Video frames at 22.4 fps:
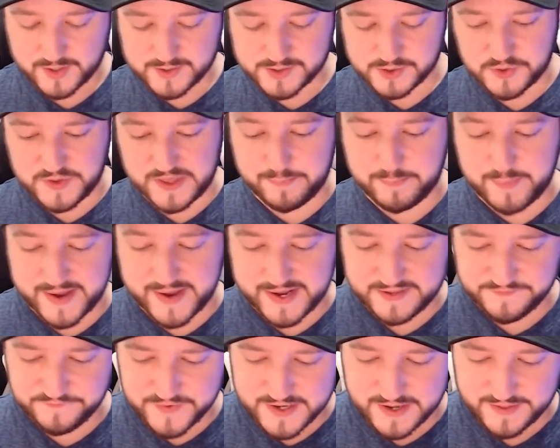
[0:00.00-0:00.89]
So the
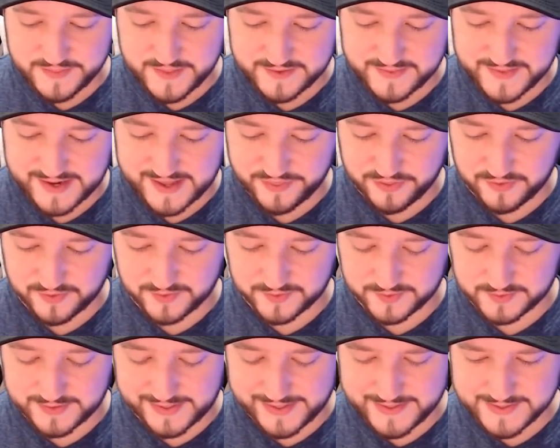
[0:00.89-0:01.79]
benefit that I...
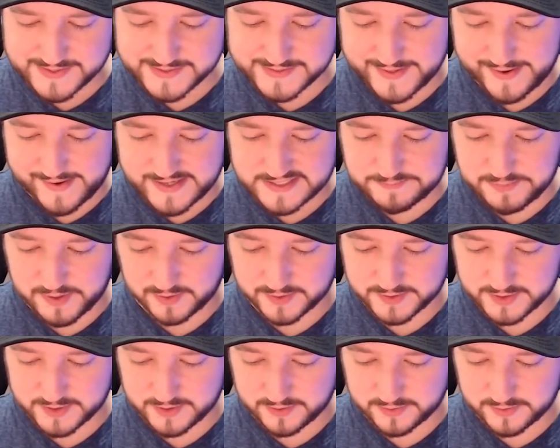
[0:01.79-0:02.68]
Nice
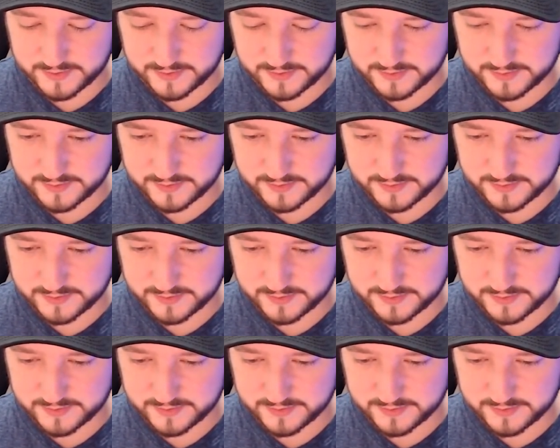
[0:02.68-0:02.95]
Zaspel, dude.